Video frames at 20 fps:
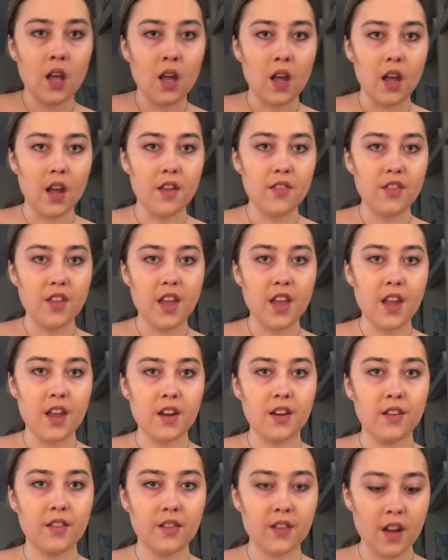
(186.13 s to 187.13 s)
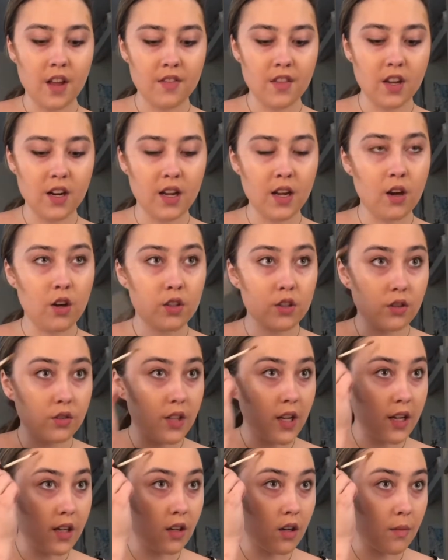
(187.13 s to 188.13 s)
And then I also
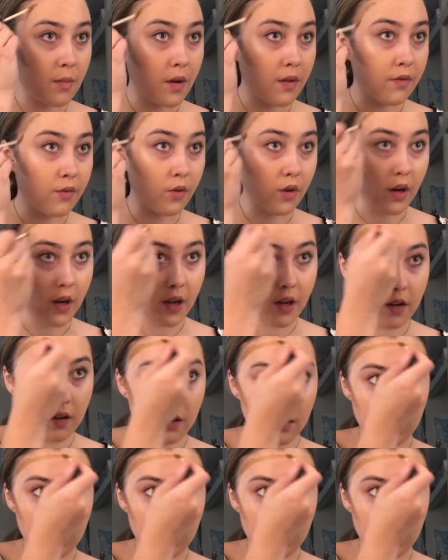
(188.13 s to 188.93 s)
take it on my forehead.